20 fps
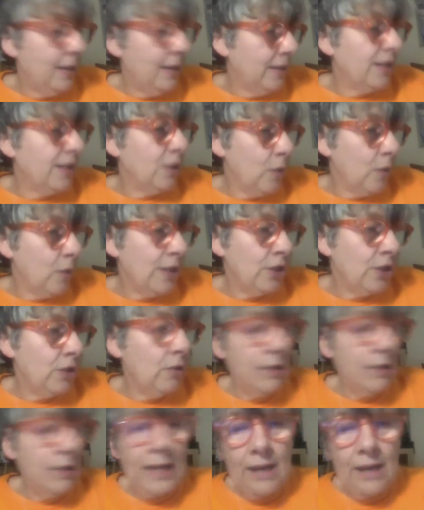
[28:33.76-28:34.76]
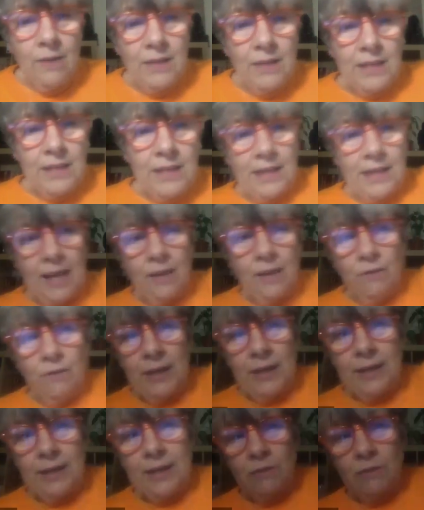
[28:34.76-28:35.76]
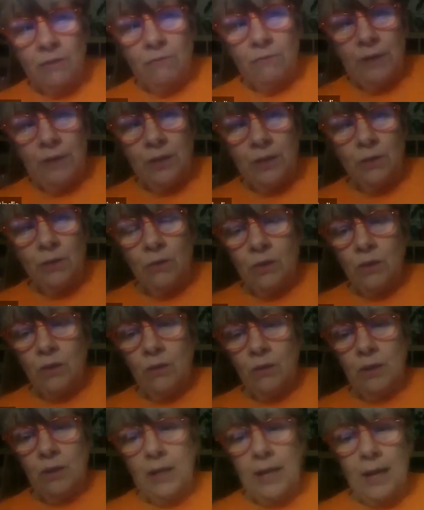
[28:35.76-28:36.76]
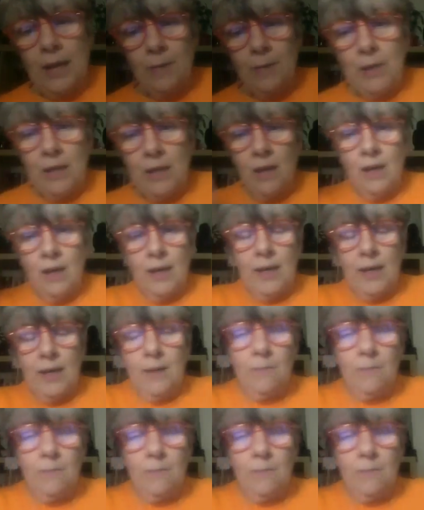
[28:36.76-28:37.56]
a question on here, and this is again there's a resource on the Aiming High